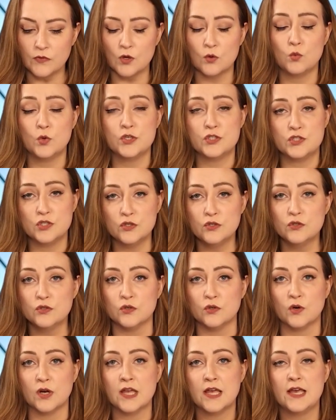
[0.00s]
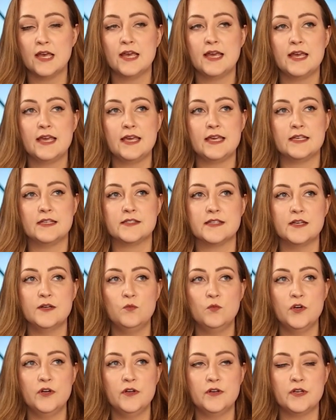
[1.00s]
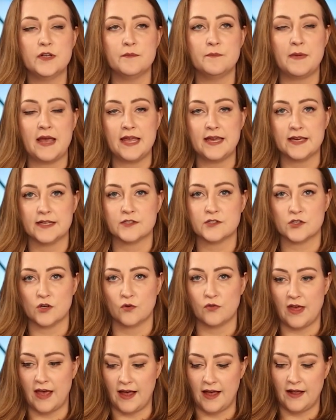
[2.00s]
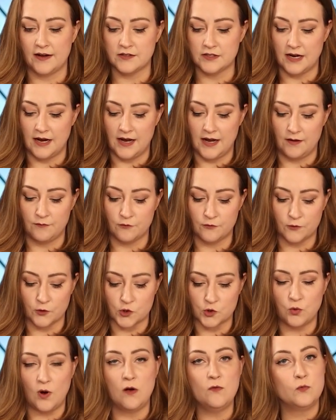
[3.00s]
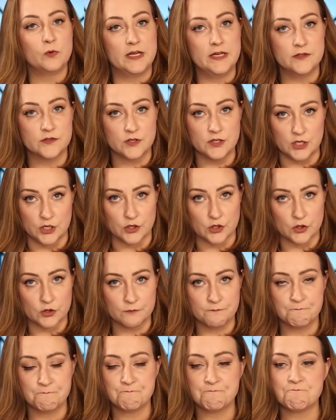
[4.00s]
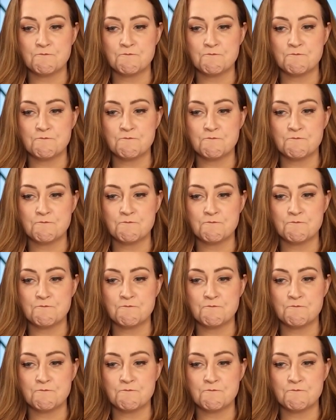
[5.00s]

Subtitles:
would do is it would make it so that for 12 weeks a year